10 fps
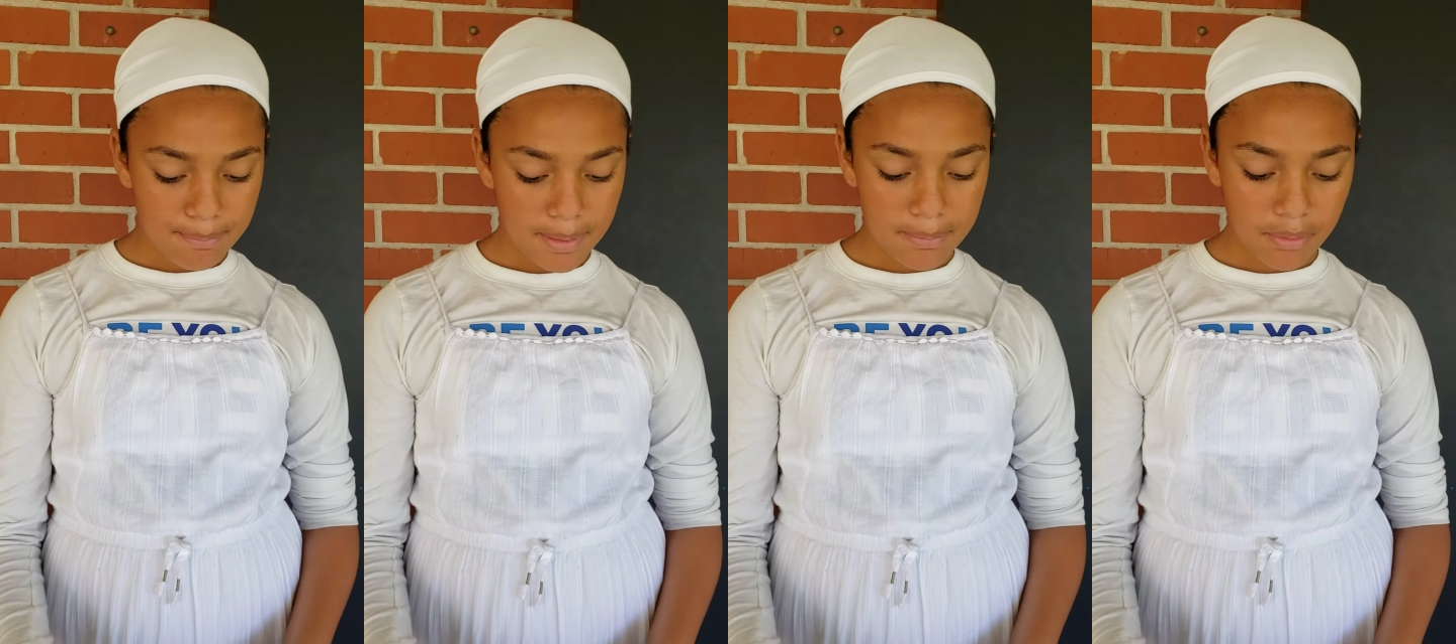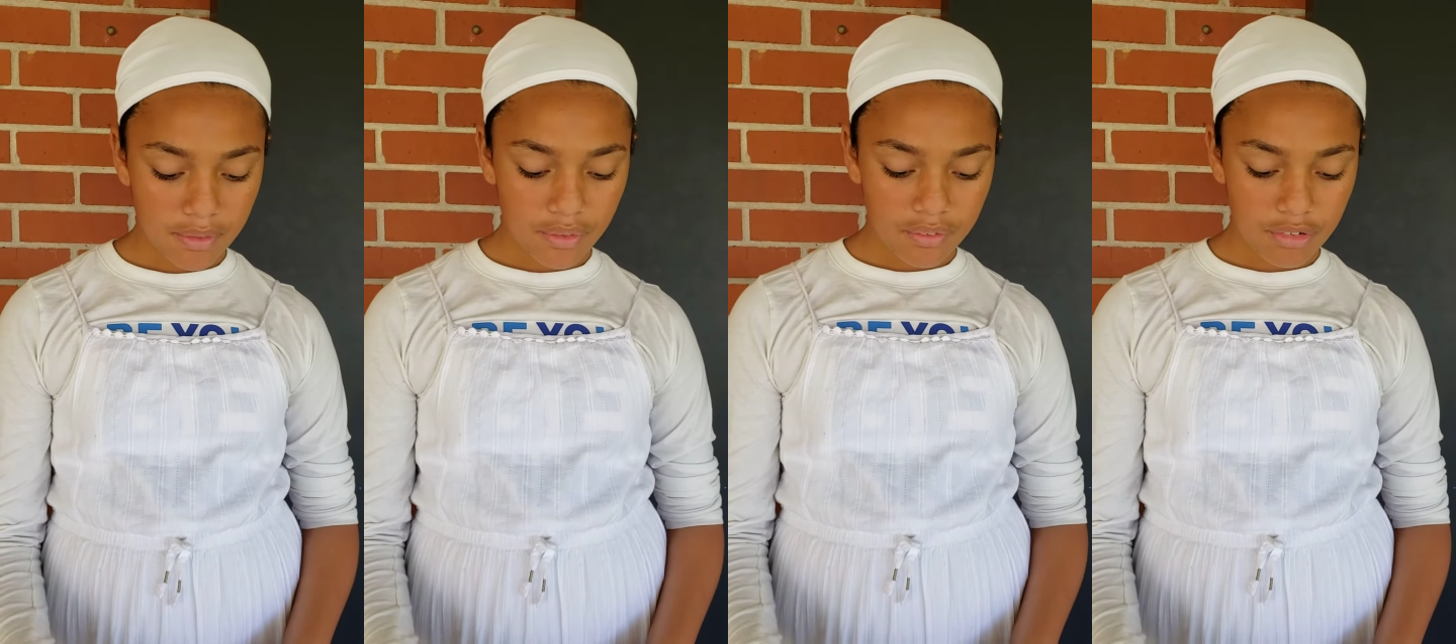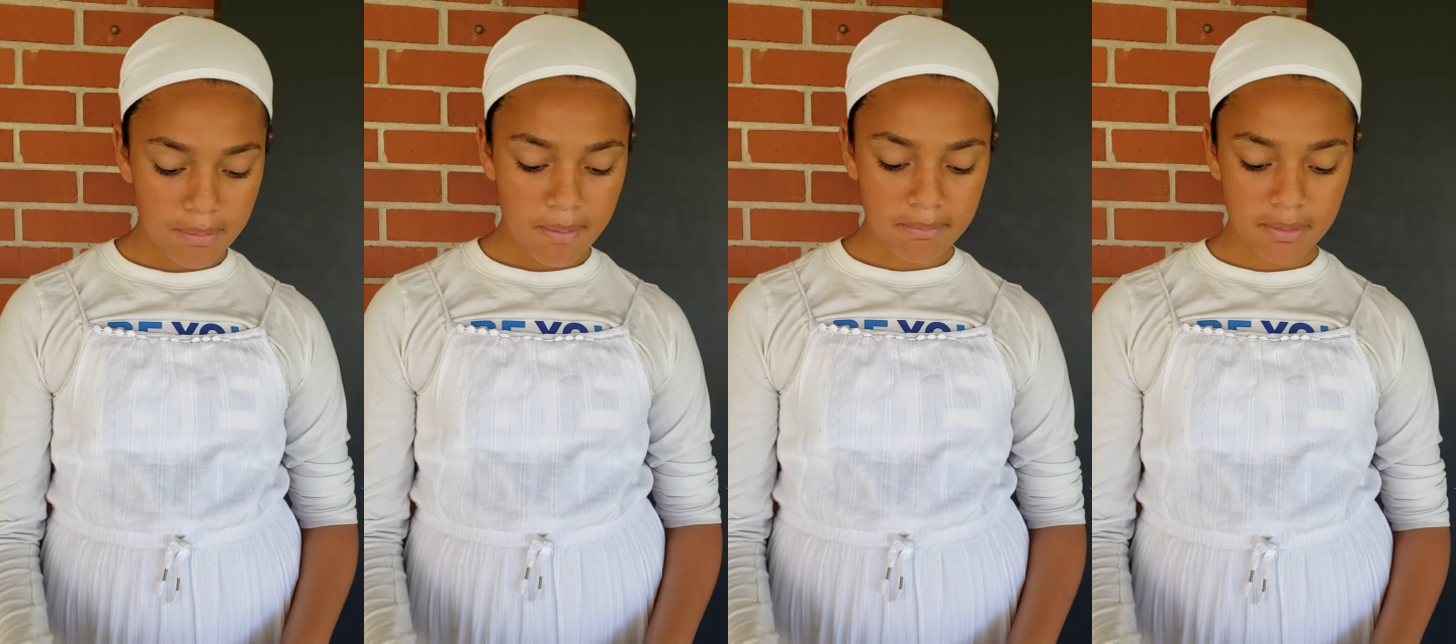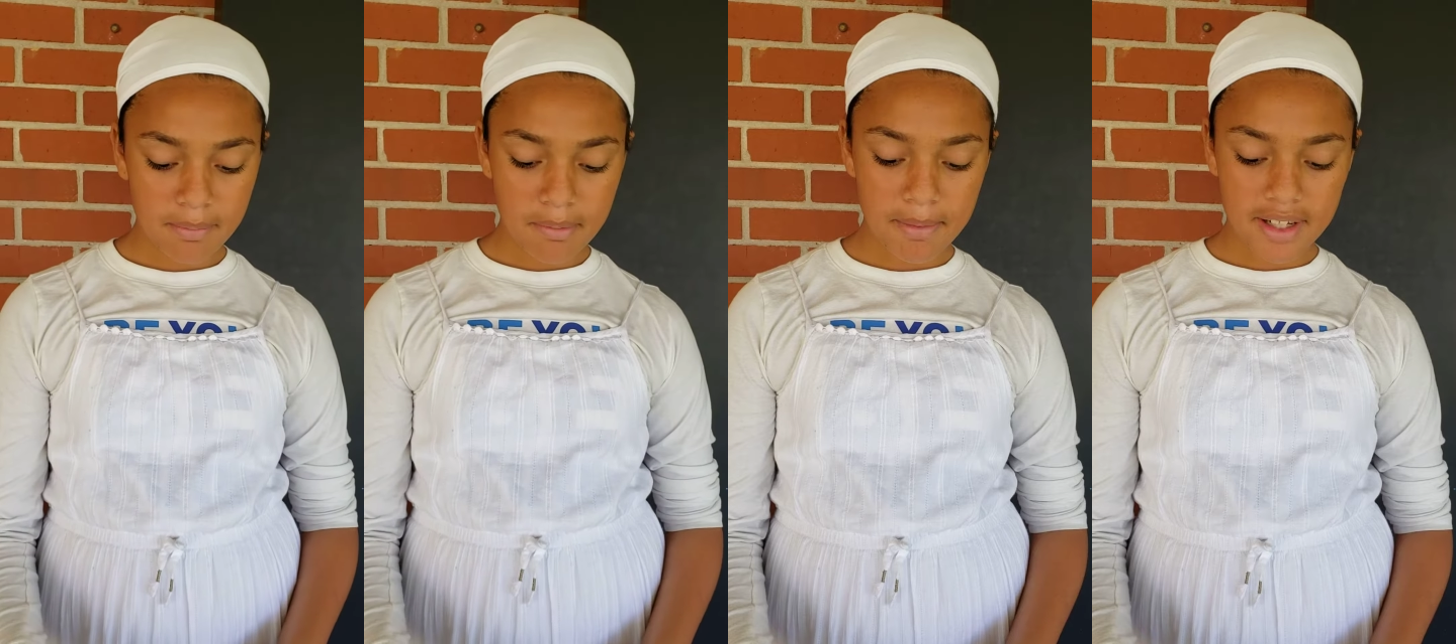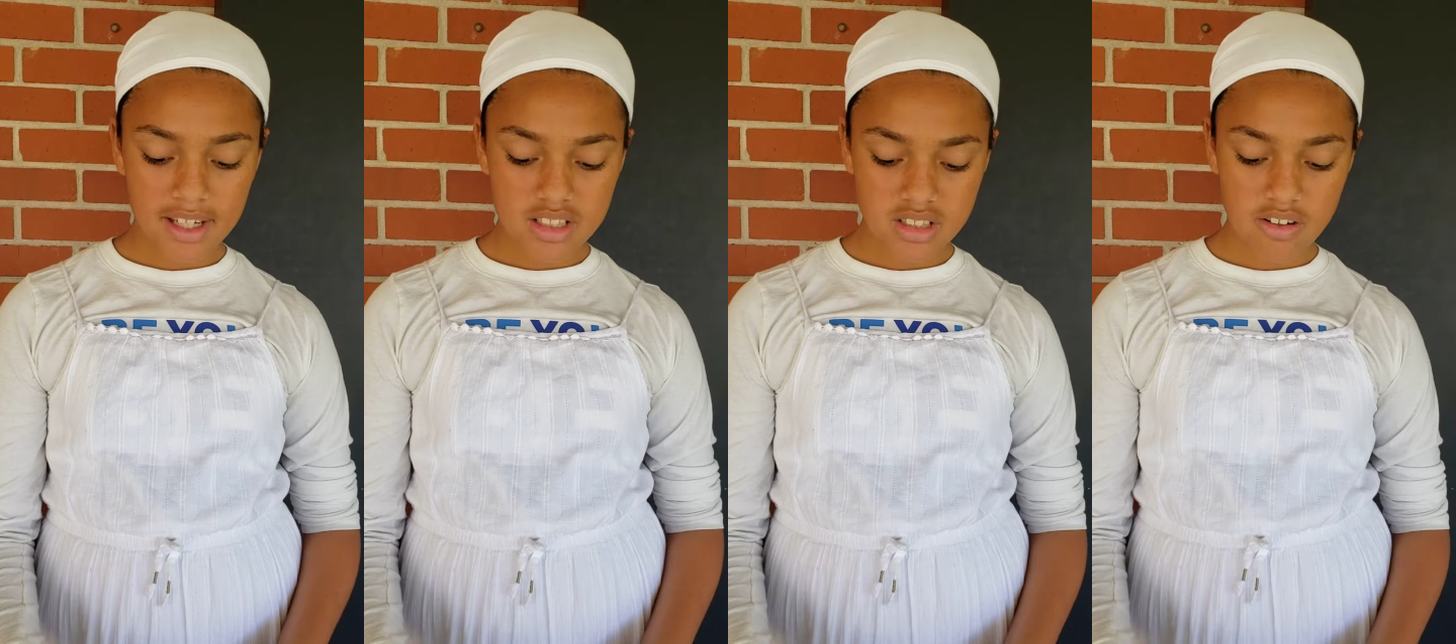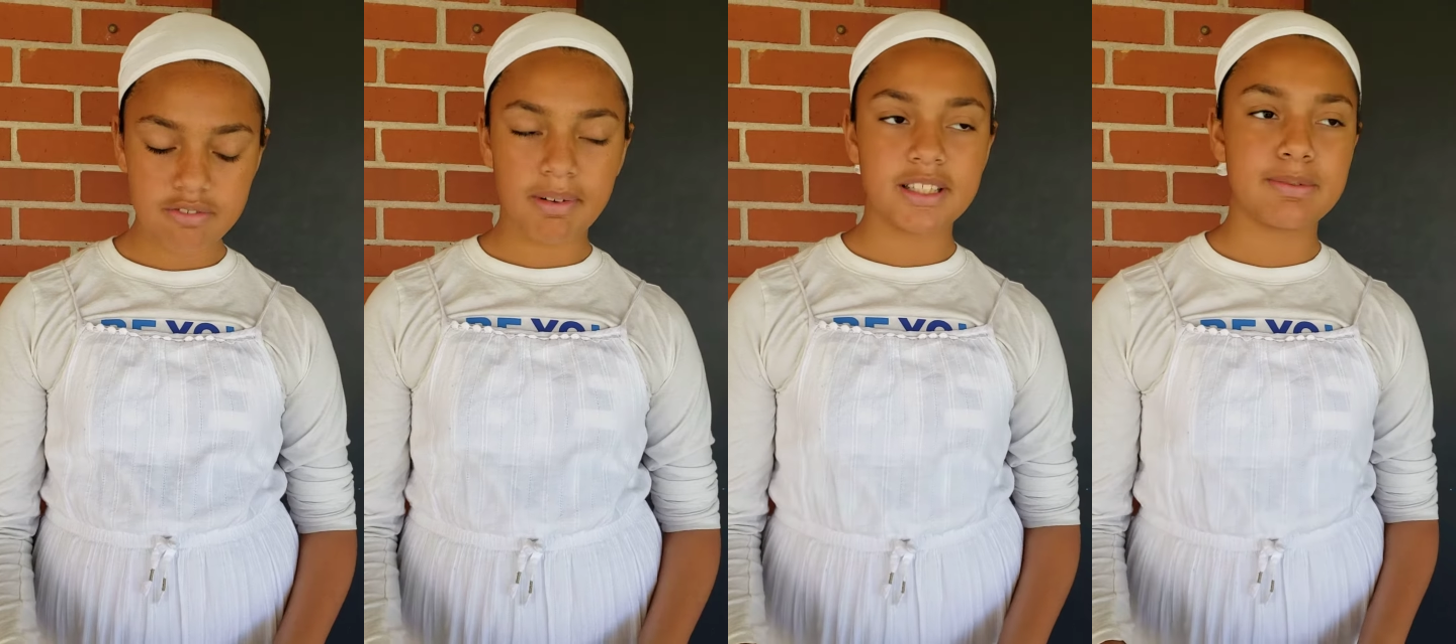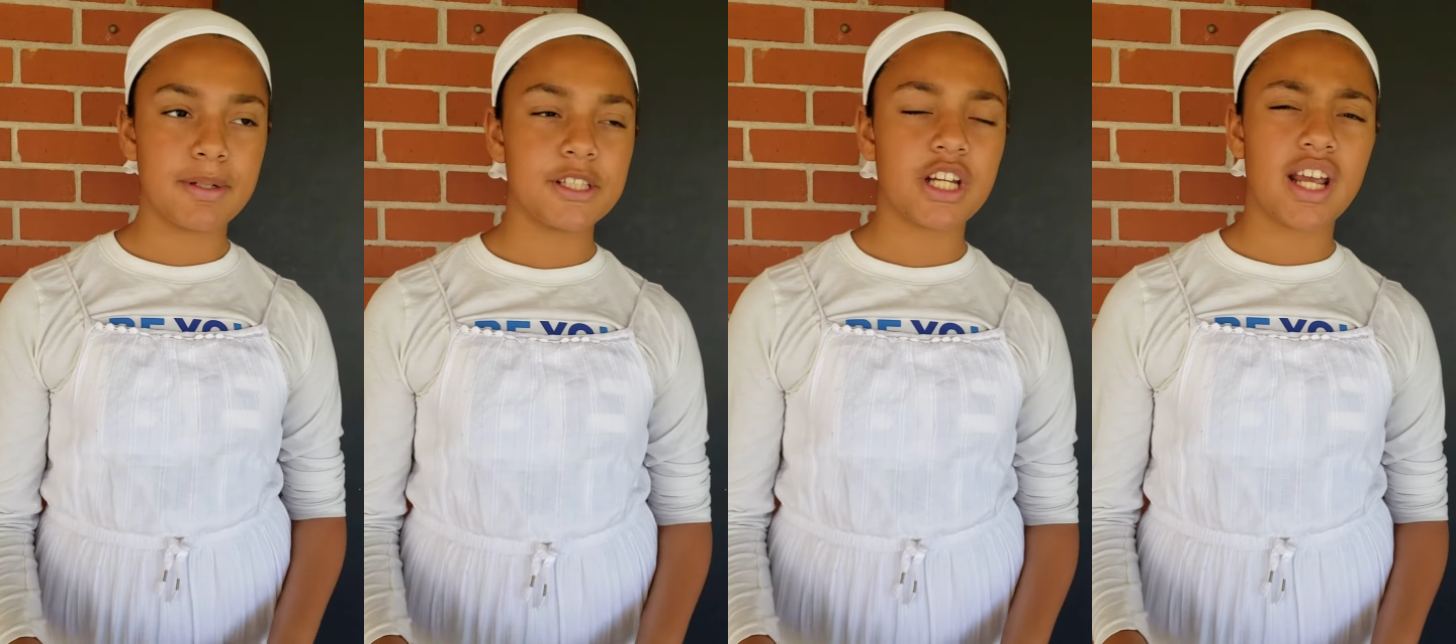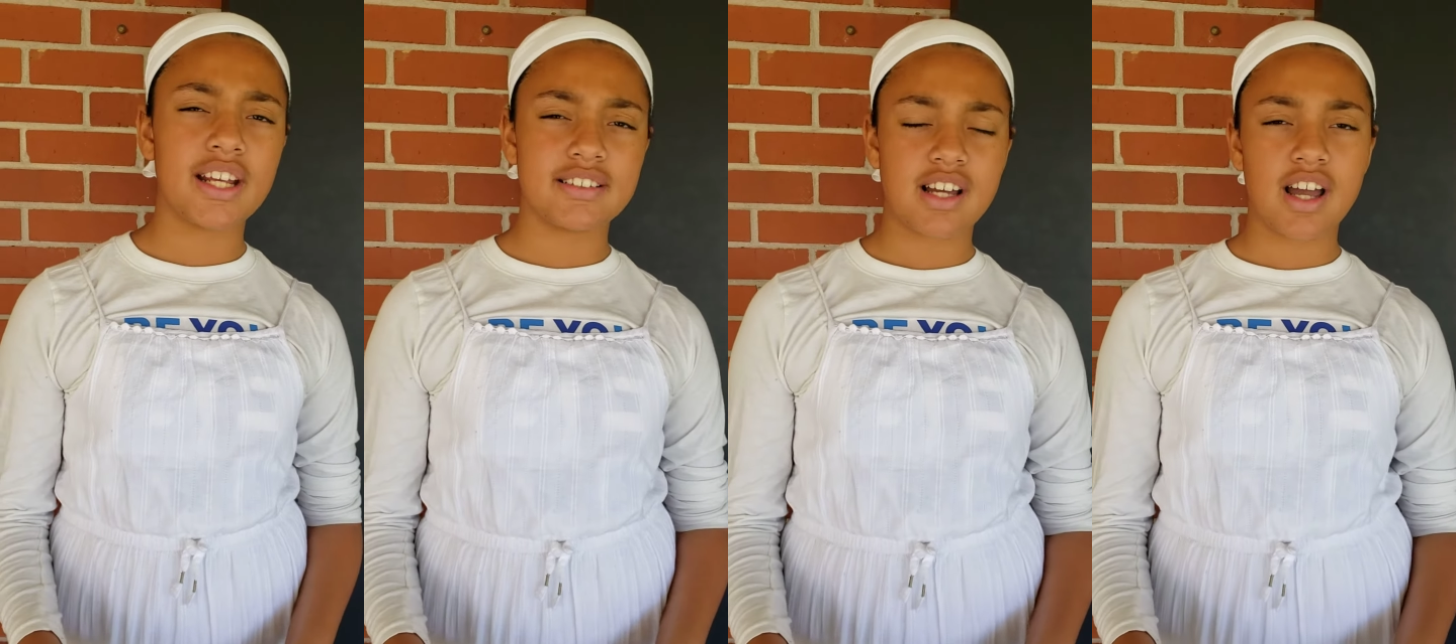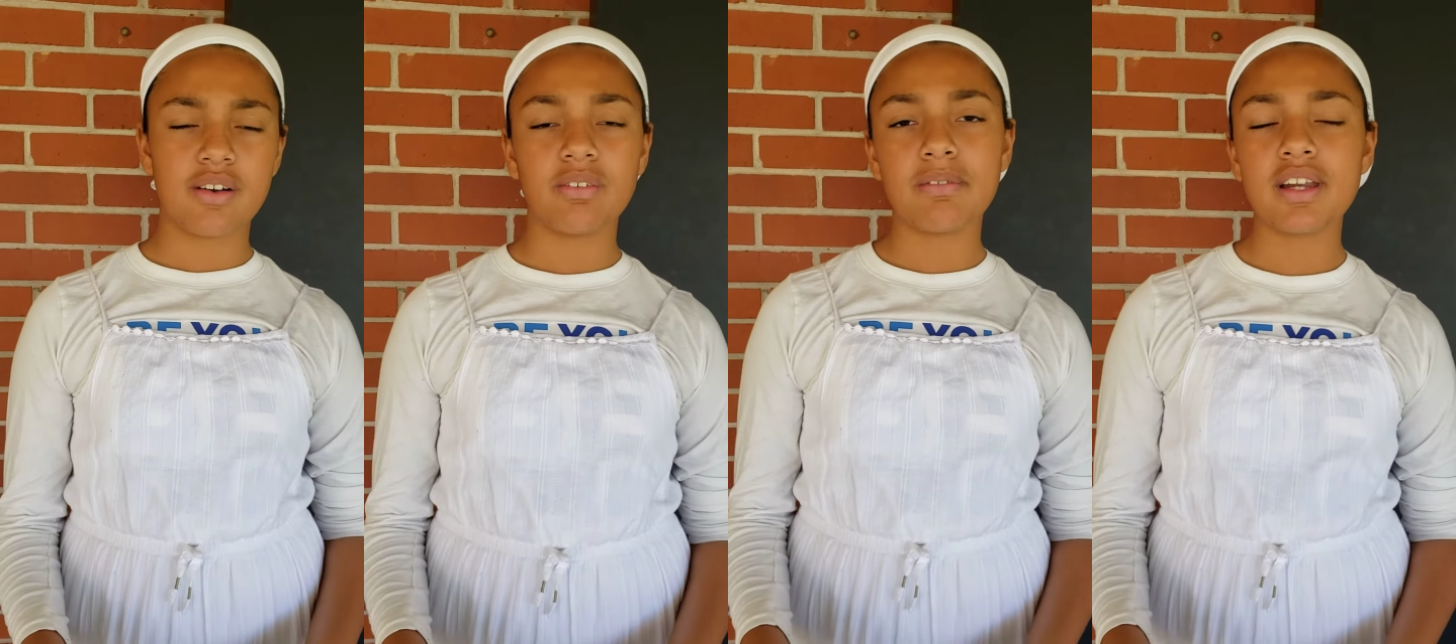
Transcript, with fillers: people remember me because of my speech inside.